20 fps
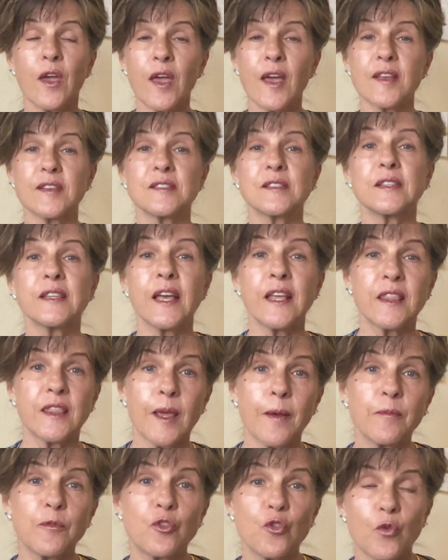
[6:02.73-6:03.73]
has led
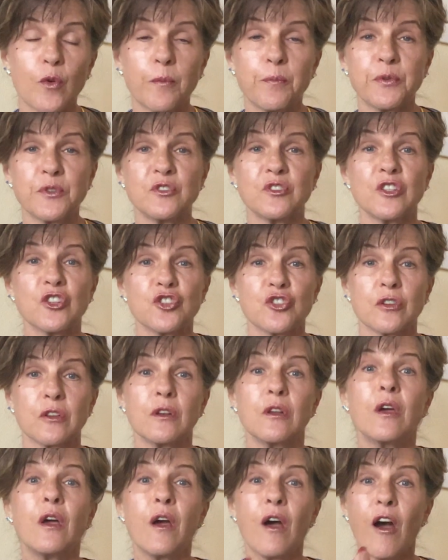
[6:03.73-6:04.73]
them to a
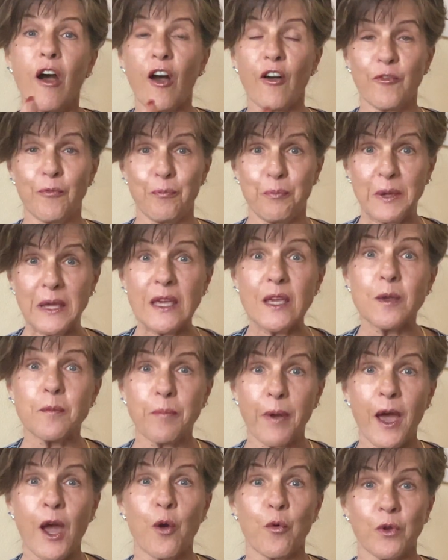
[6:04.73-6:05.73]
position of being
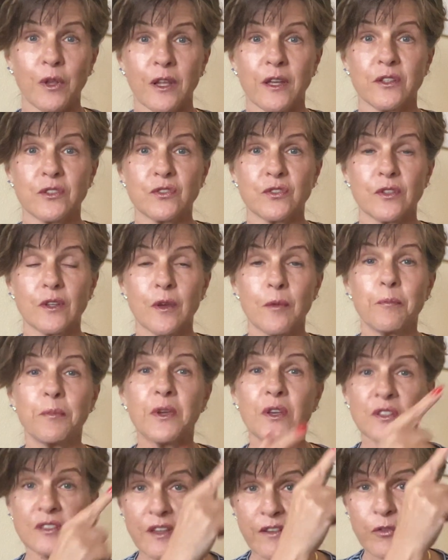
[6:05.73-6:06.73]
powerless
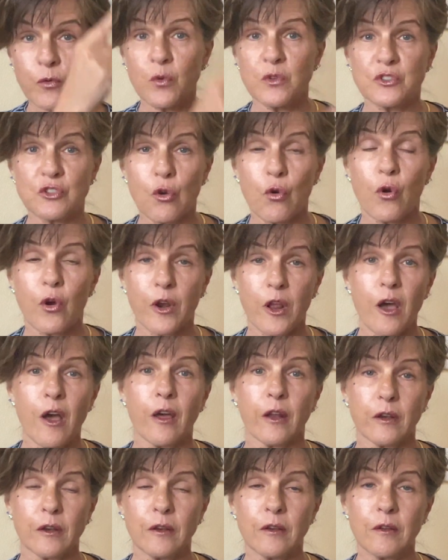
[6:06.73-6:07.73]
because everyone's caught
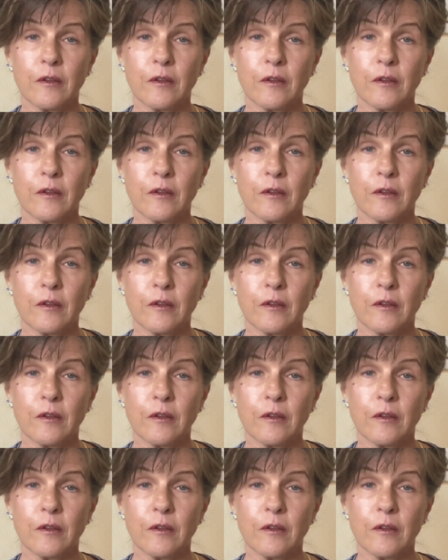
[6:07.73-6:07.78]
on.